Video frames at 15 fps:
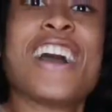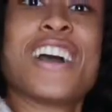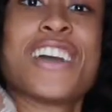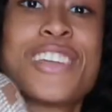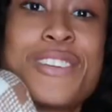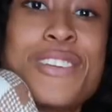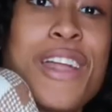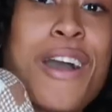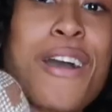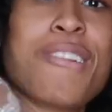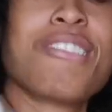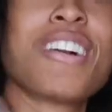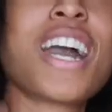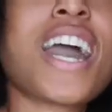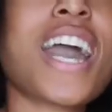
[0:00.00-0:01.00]
You
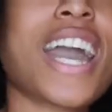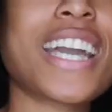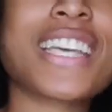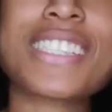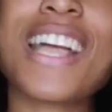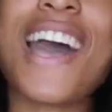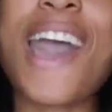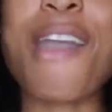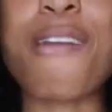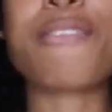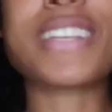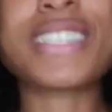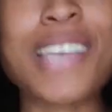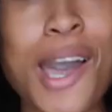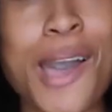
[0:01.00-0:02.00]
know? It's not
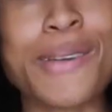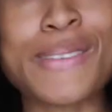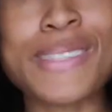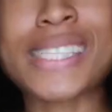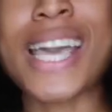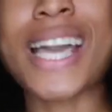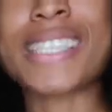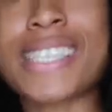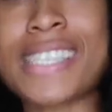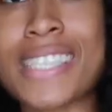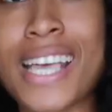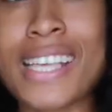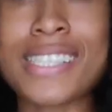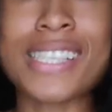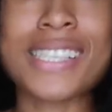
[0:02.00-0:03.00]
every time sexy,
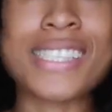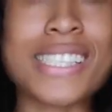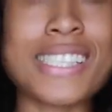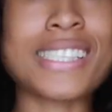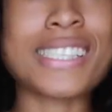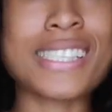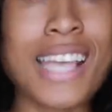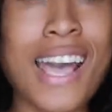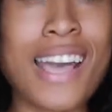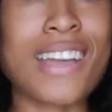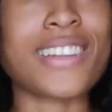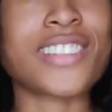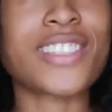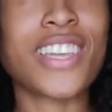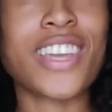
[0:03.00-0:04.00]
sexy, since
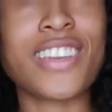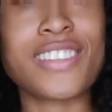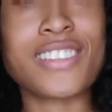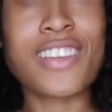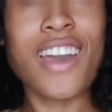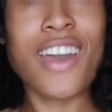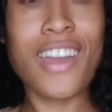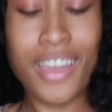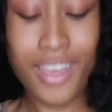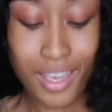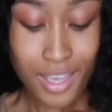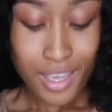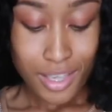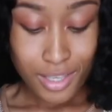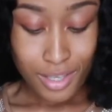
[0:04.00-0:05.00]
skin tight,
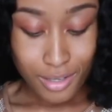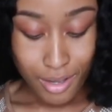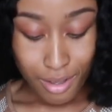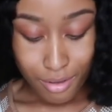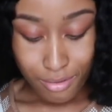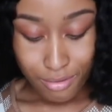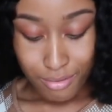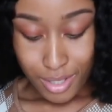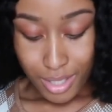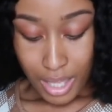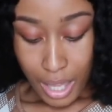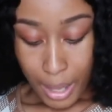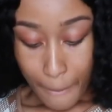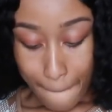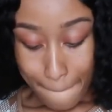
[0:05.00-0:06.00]
you know?
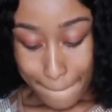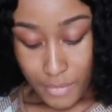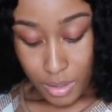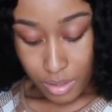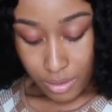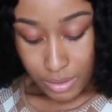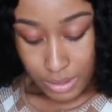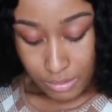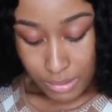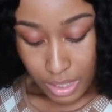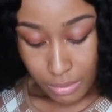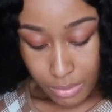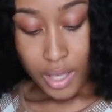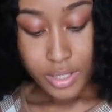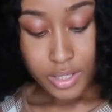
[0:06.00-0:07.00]
You know,
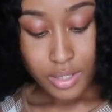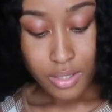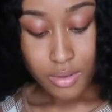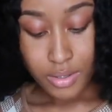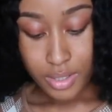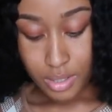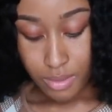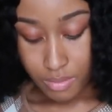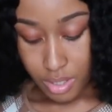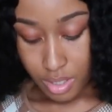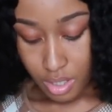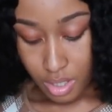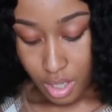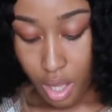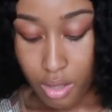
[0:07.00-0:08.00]
sometimes I just notice
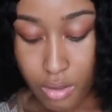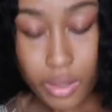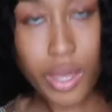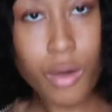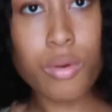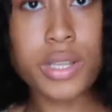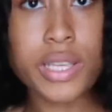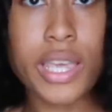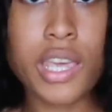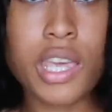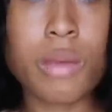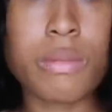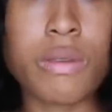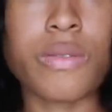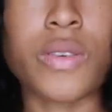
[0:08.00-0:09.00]
something. Oh, okay, well, it
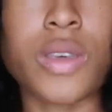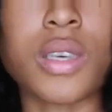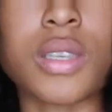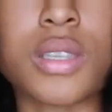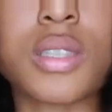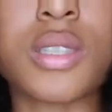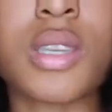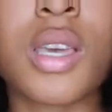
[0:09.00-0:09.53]
can be fixed.